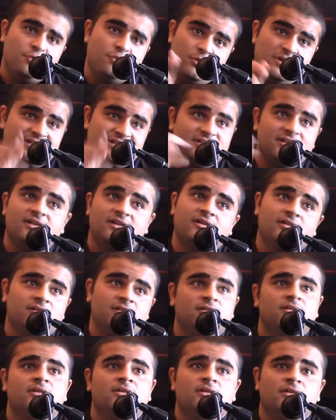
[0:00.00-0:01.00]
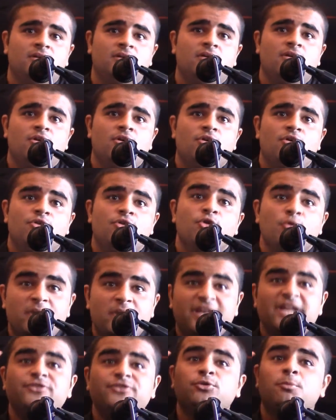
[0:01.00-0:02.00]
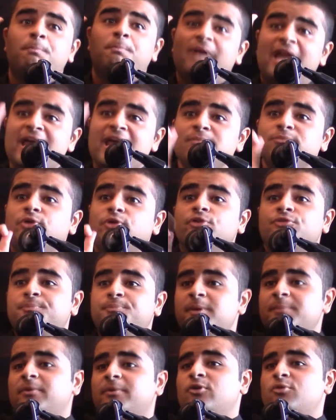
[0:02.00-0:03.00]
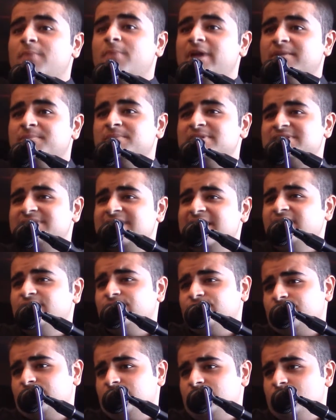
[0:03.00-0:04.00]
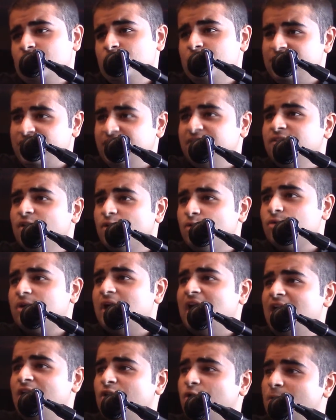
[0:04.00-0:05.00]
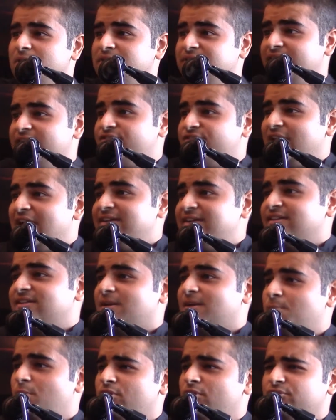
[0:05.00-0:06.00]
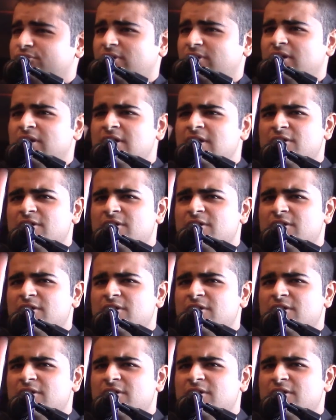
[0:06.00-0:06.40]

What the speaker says: Question. Do we need to blame those people who make mistakes within the Qur'an or they recite in the mosque?